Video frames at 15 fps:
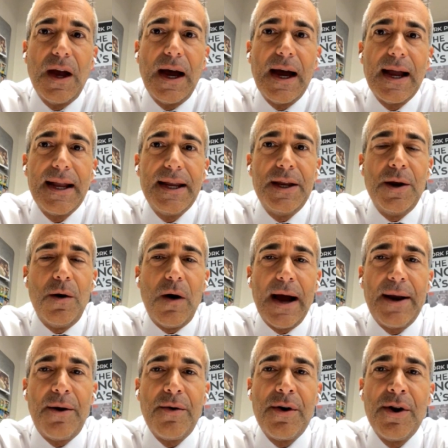I
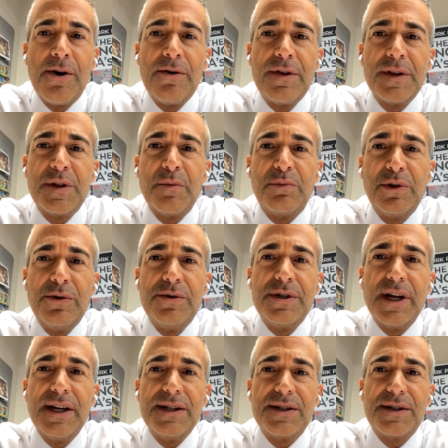don't know that
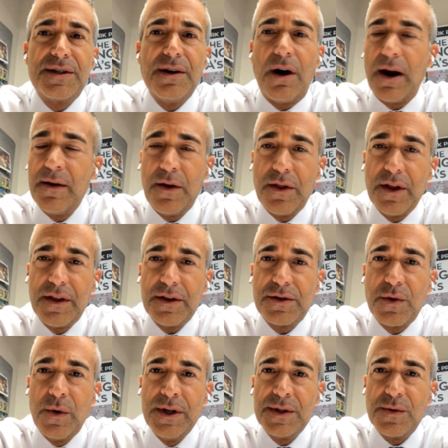the
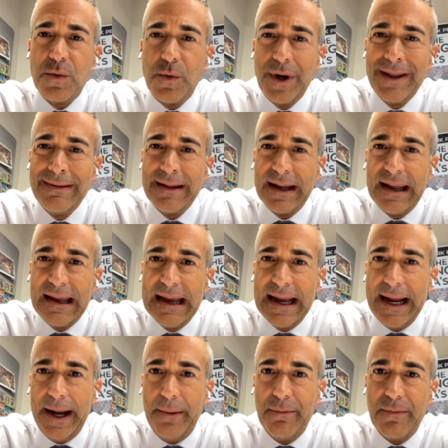Twins win the
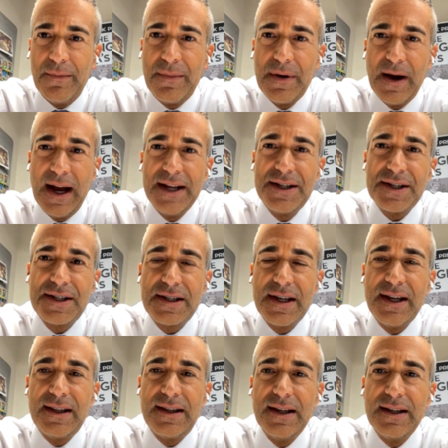game. I just
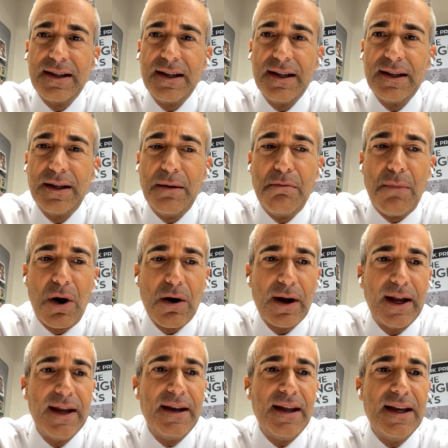think that the
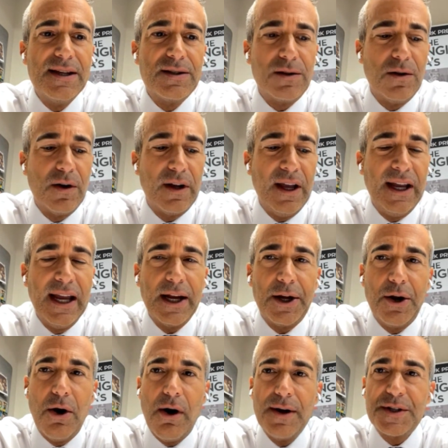market is looking
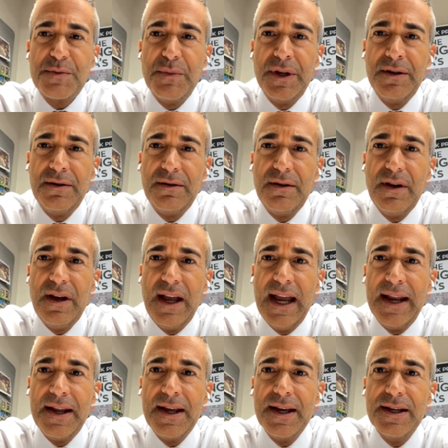at Gausman
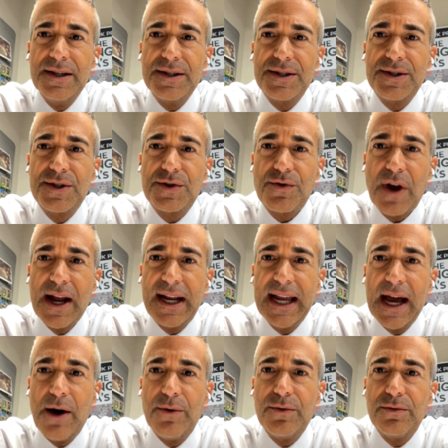and his
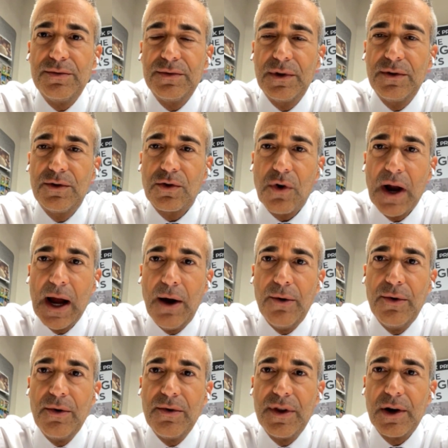strikeout
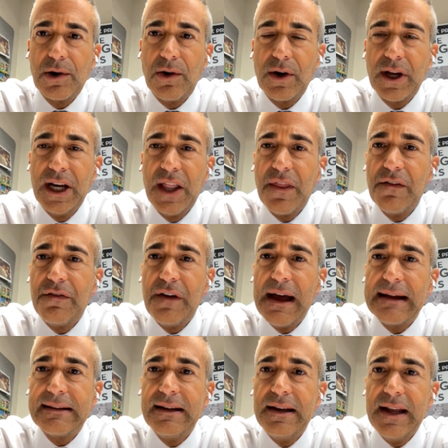crown. They're looking at the
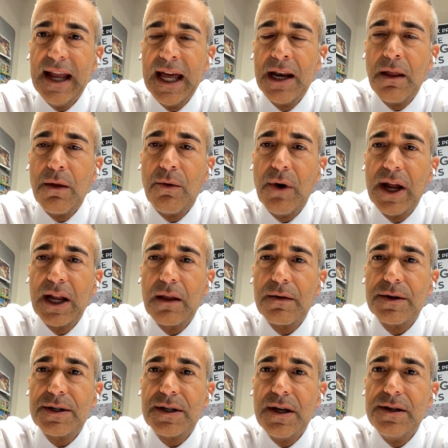fact that he ended the
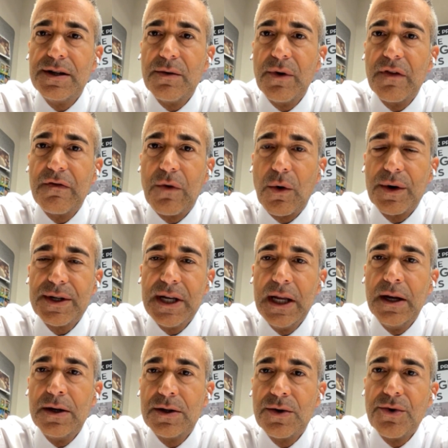regular season with
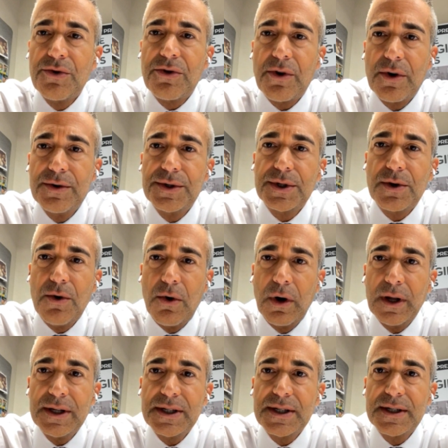14 2/3
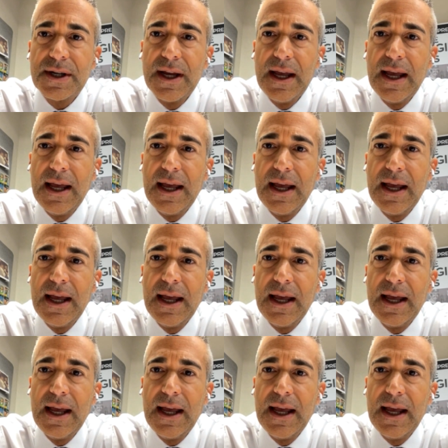scoreless.